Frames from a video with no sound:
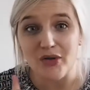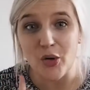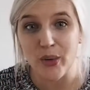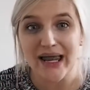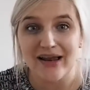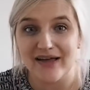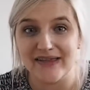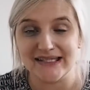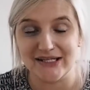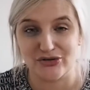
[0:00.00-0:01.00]
we learned
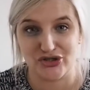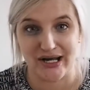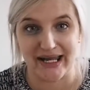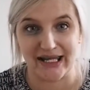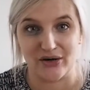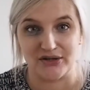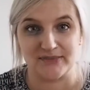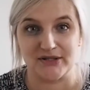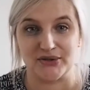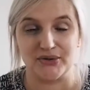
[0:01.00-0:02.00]
this little trick in
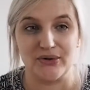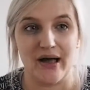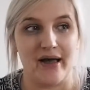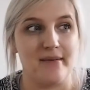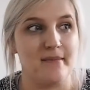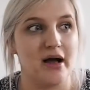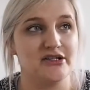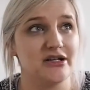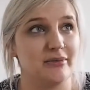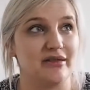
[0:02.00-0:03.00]
hospital. I
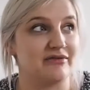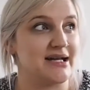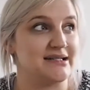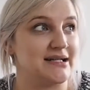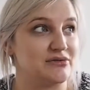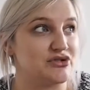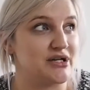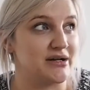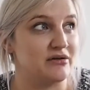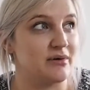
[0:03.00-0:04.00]
don't know whether it is a little
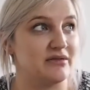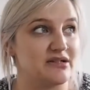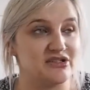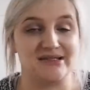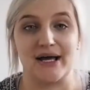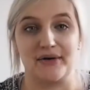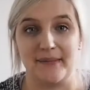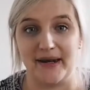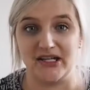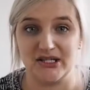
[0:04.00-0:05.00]
trick or whether it's just how you're
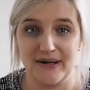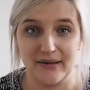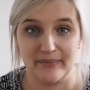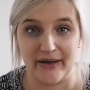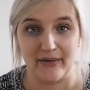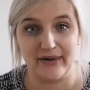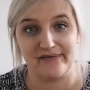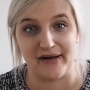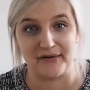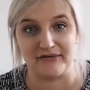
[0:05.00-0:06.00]
meant to do it, but we
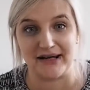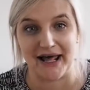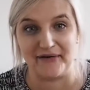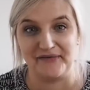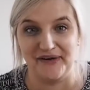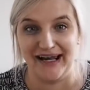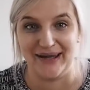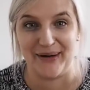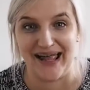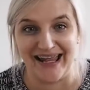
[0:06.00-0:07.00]
found it really helpful
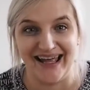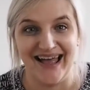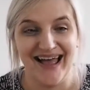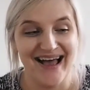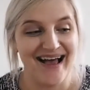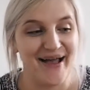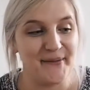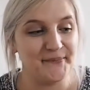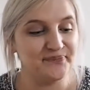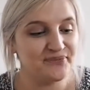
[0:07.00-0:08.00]
anyway.
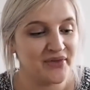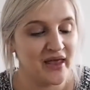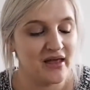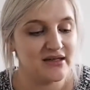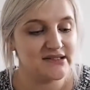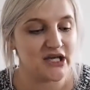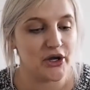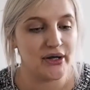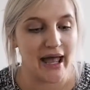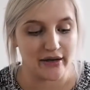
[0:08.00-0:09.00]
So
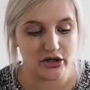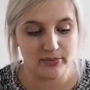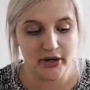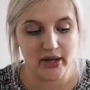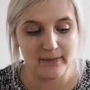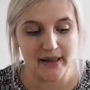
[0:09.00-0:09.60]
yeah, you put